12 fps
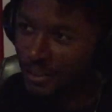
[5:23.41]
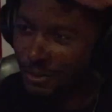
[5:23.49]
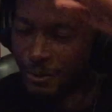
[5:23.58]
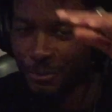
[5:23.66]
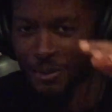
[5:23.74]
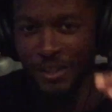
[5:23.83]
You
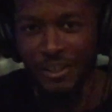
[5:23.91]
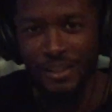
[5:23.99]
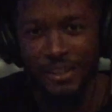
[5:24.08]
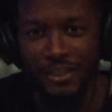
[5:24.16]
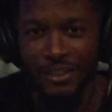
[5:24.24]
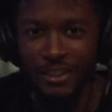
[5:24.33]
know what I'm
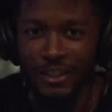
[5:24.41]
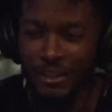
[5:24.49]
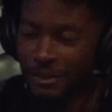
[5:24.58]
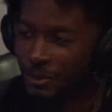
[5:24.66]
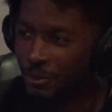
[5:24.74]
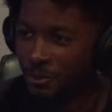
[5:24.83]
saying?
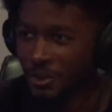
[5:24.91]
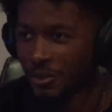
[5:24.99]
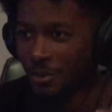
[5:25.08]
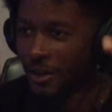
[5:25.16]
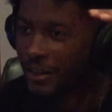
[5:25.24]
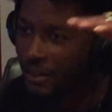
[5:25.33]
Incline. You know what I'm
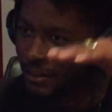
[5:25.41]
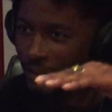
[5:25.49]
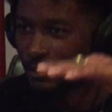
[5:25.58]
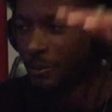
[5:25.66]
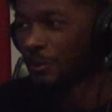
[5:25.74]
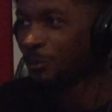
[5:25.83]
saying? You gotta
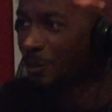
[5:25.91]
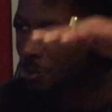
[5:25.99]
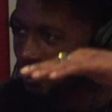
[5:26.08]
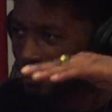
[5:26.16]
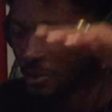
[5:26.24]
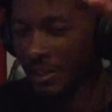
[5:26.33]
have them. You
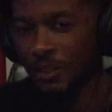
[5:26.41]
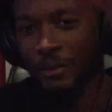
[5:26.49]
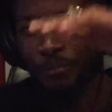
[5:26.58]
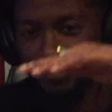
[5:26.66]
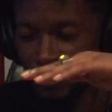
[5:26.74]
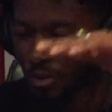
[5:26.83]
know what I'm
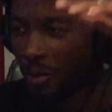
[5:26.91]
saying?